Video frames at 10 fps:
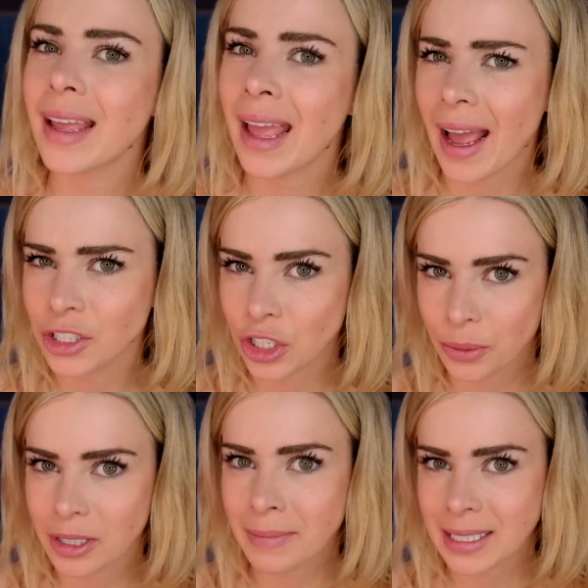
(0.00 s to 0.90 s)
Yeah, I share
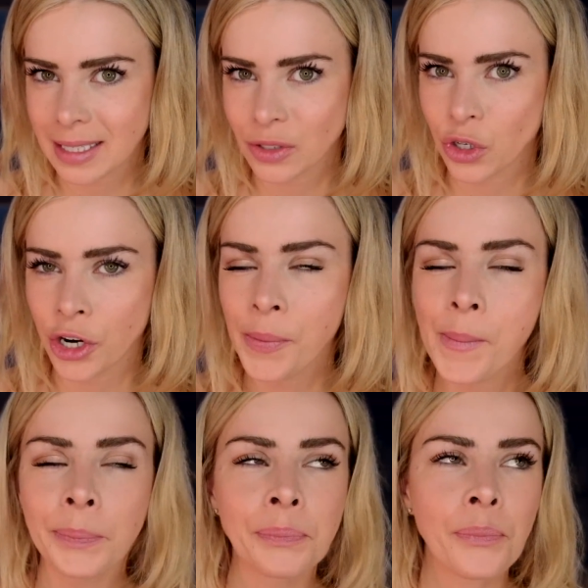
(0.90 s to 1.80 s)
with my sister,
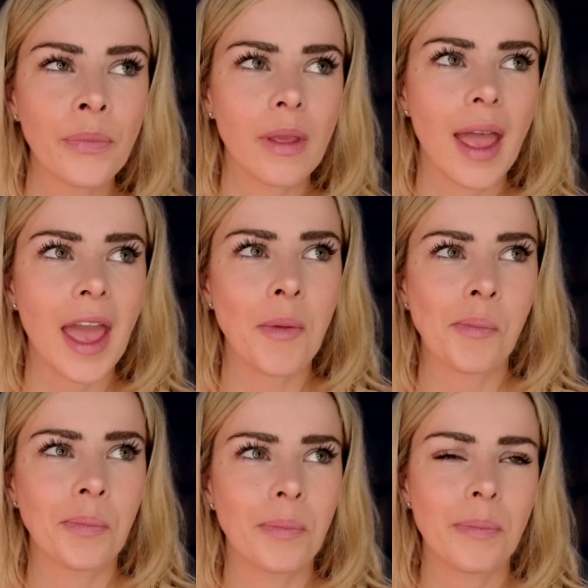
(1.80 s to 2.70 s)

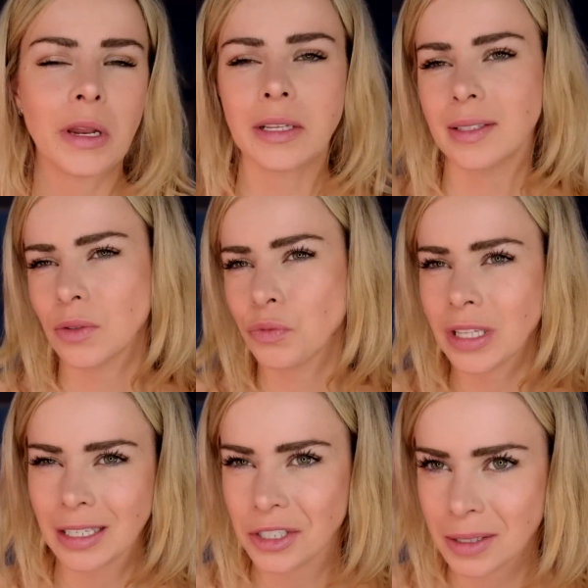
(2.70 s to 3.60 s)
but it's
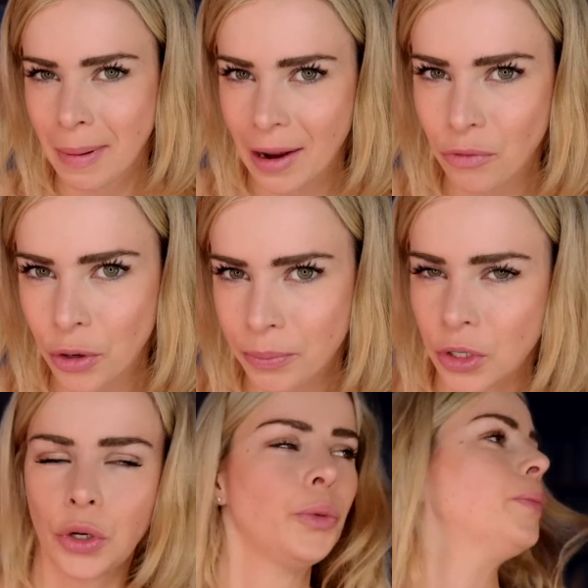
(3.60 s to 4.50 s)
really just my room,
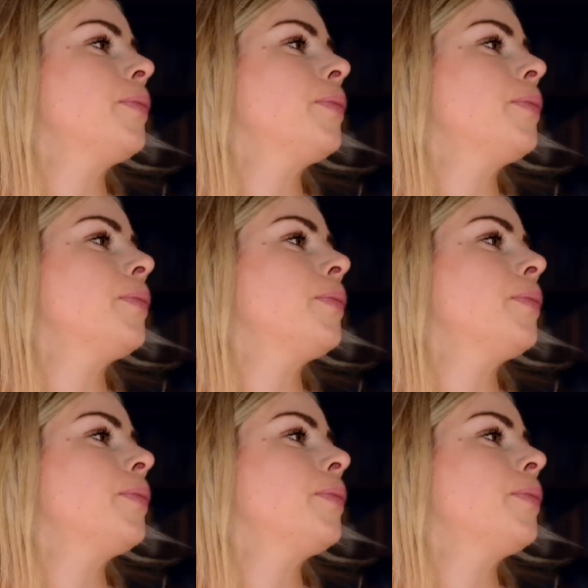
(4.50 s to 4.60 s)
you know.